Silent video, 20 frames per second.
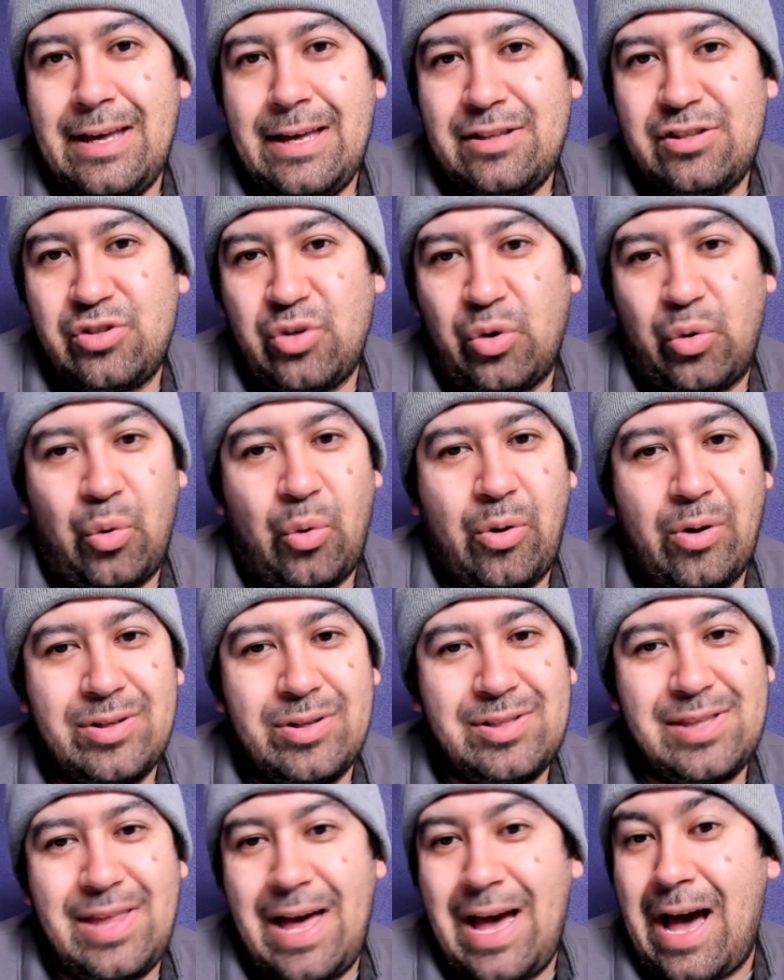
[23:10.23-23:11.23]

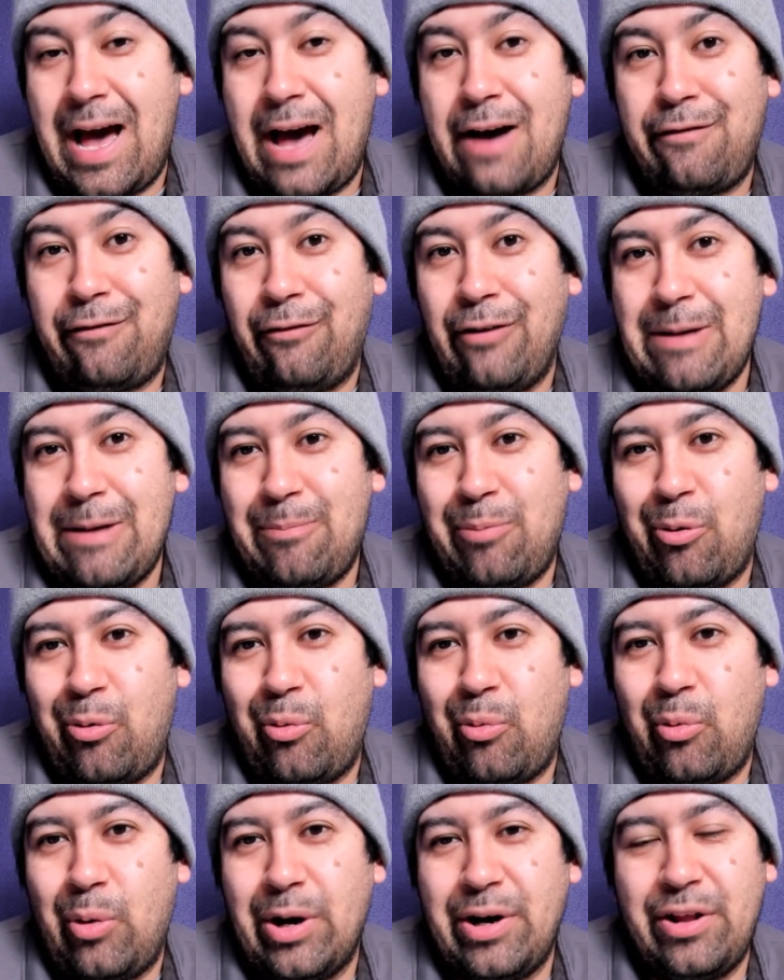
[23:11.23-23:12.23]
towards the halfway
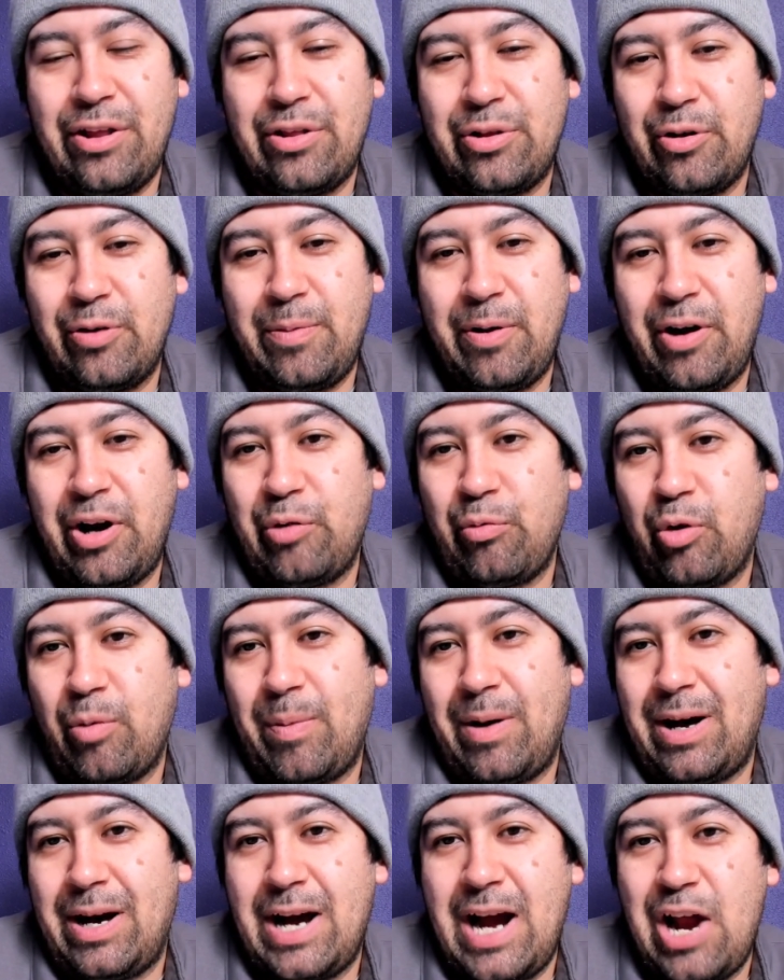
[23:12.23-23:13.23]
point of the third period. We're
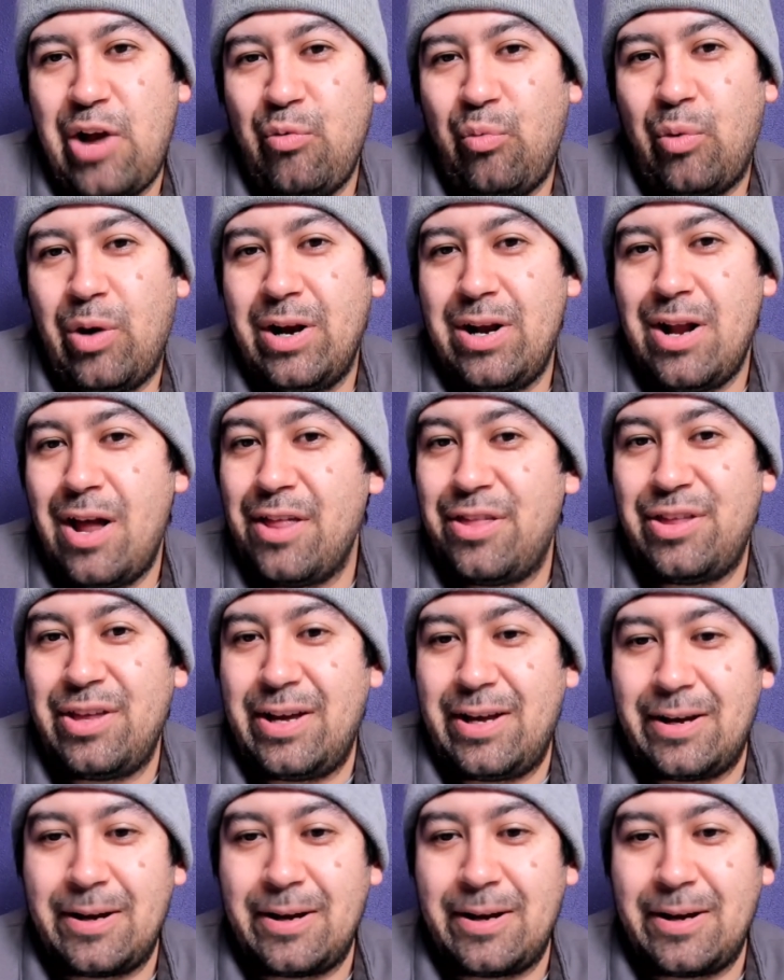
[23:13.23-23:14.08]
behind 1-0.